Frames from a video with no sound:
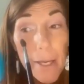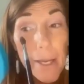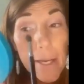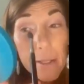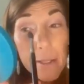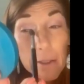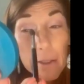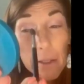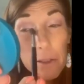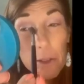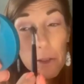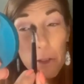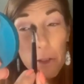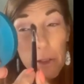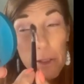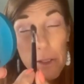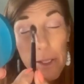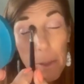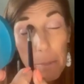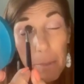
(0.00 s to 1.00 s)
Do the same thing
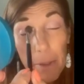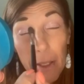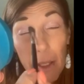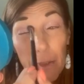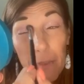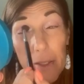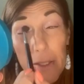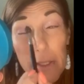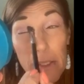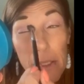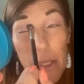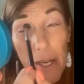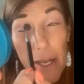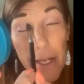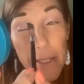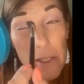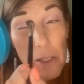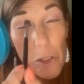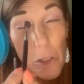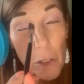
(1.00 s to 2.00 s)
on this side. Start at
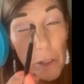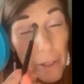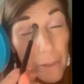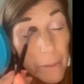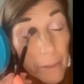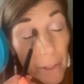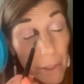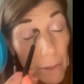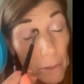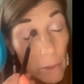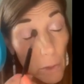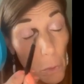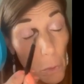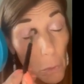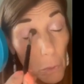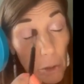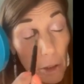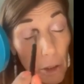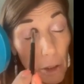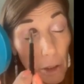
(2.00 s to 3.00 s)
the inner corner